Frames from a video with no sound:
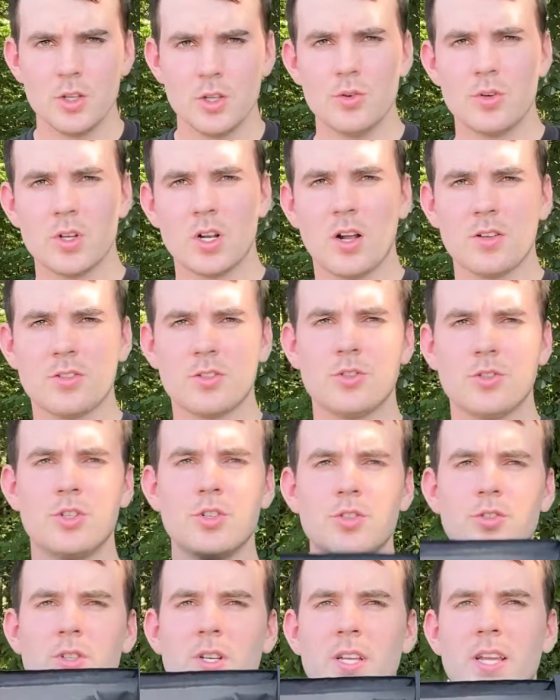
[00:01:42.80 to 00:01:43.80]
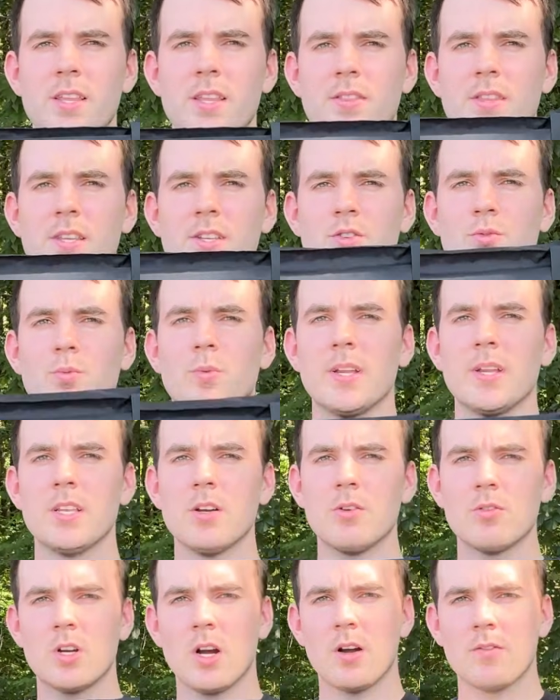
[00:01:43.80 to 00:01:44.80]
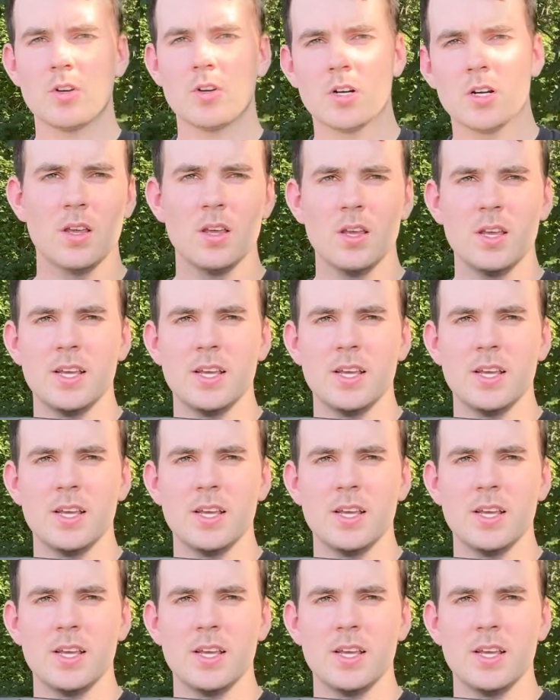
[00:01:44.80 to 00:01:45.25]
You can also choose to get this window cover.